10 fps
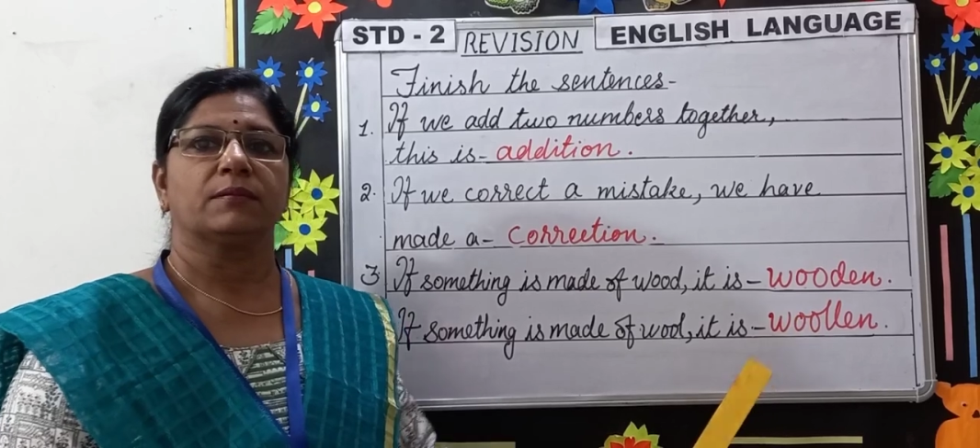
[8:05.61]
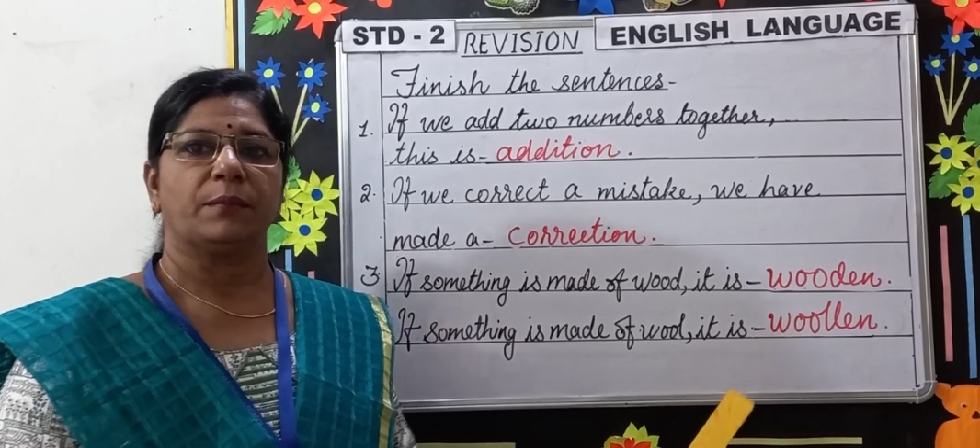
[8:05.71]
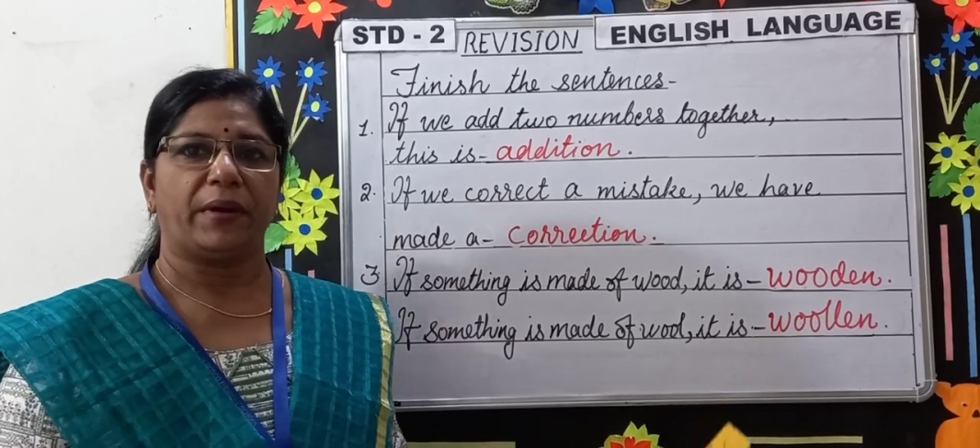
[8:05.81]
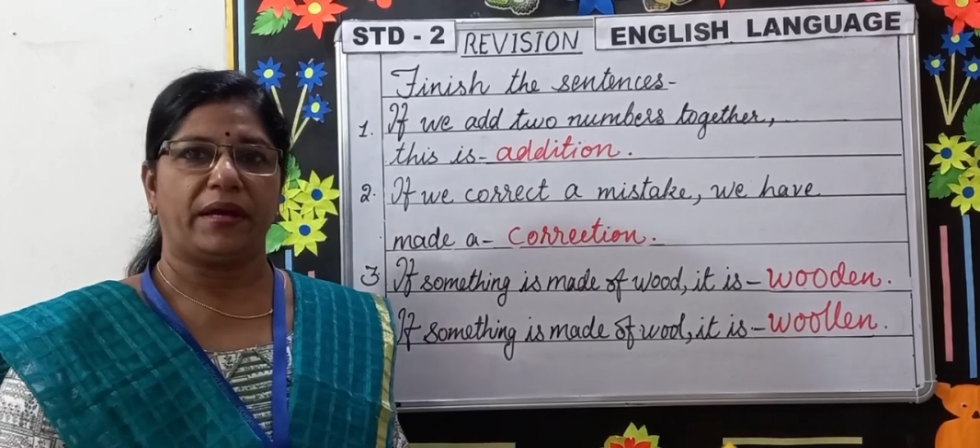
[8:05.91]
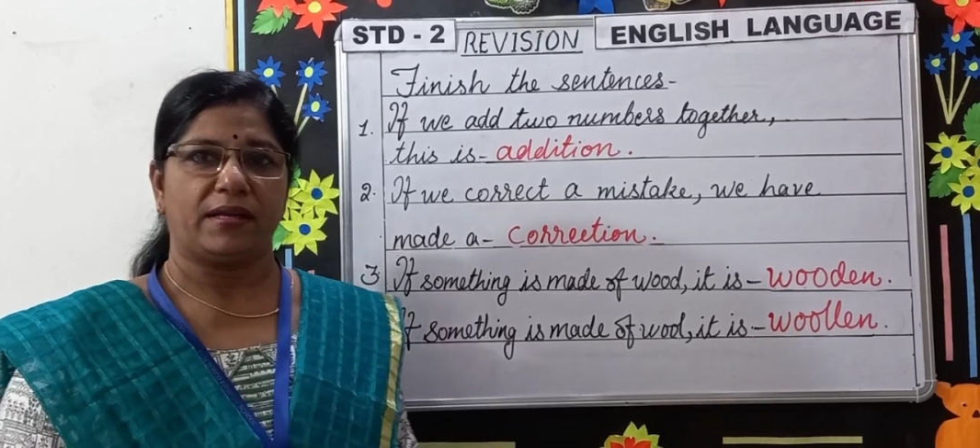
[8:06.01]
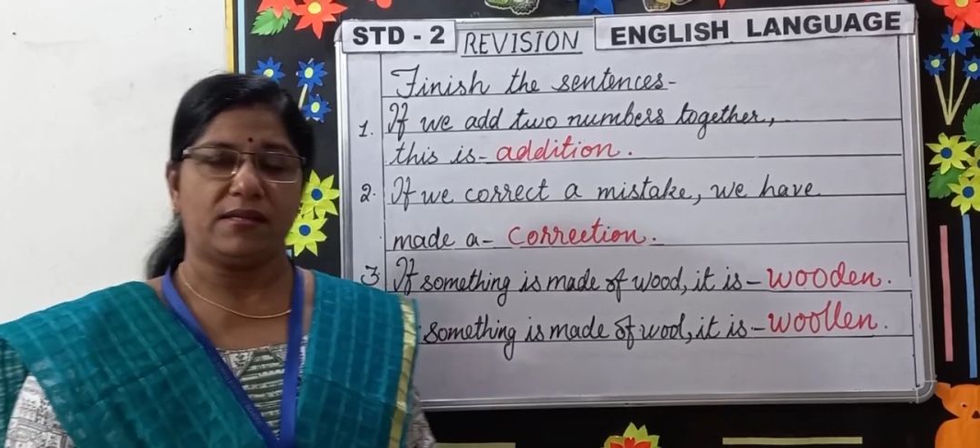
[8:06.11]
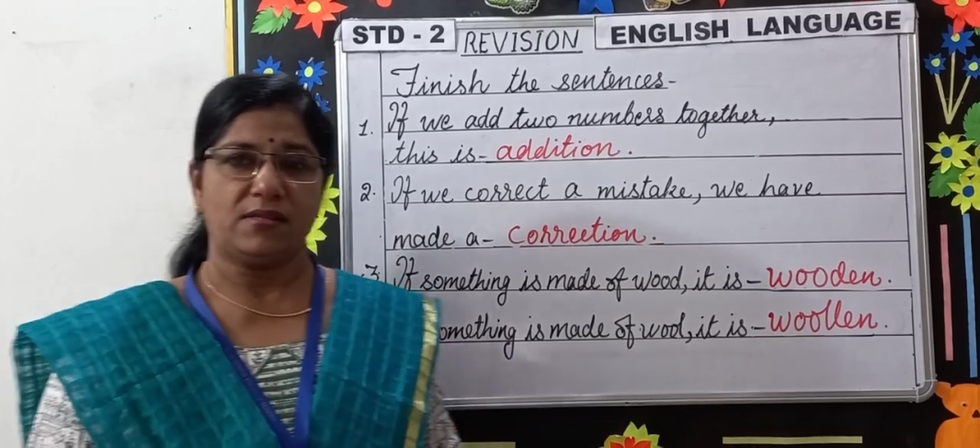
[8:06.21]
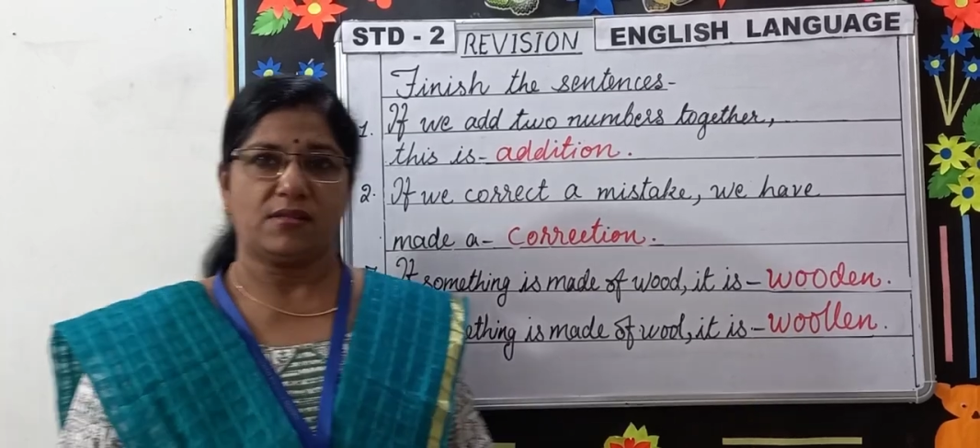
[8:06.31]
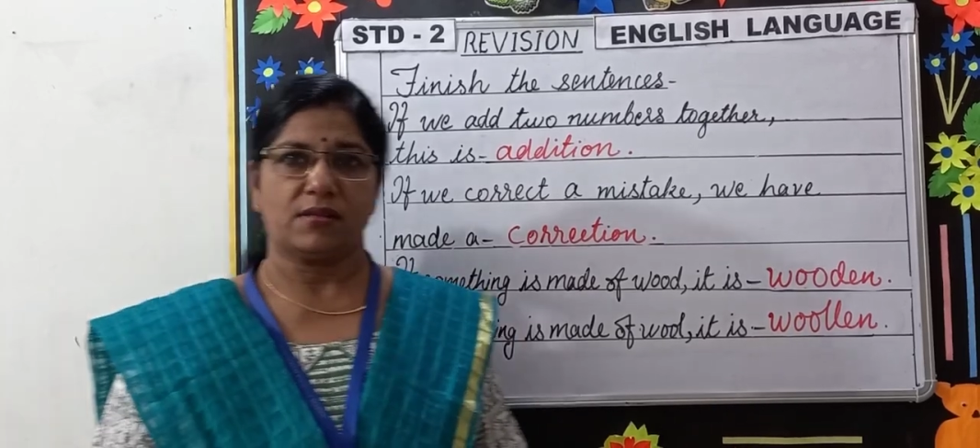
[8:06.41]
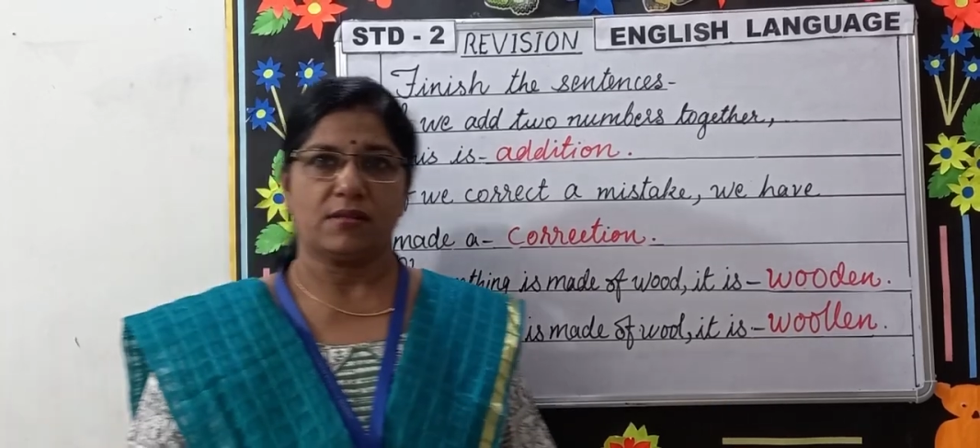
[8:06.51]

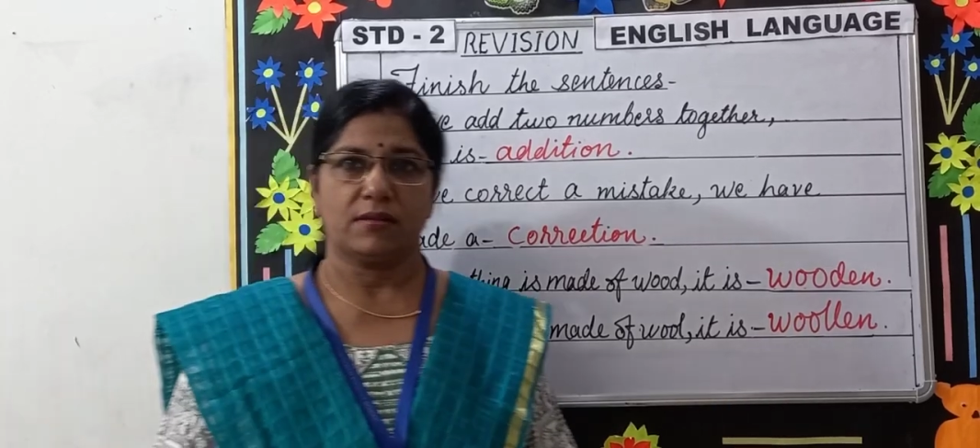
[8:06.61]
Parents,